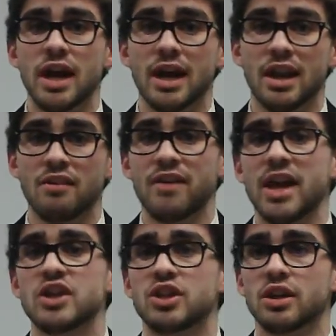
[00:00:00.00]
and
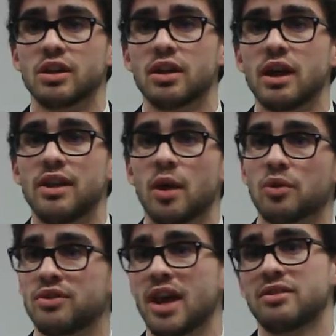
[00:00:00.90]
innovation that
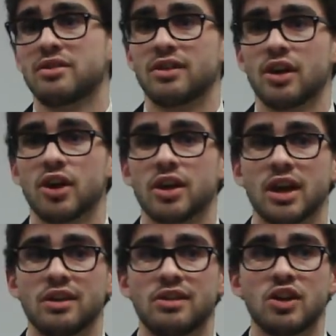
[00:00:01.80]
was necessary to
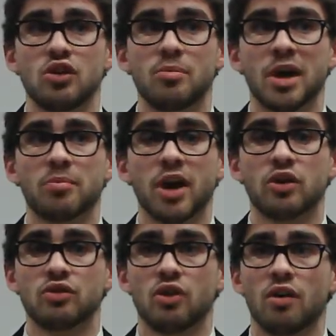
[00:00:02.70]
continue to make
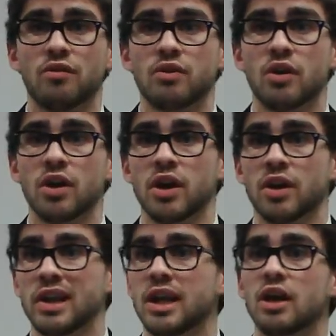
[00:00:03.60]
Microsoft a
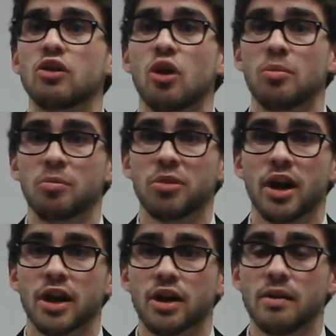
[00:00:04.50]
leading global
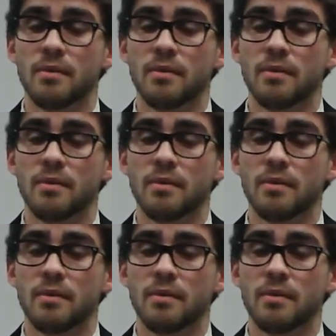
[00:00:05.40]
player.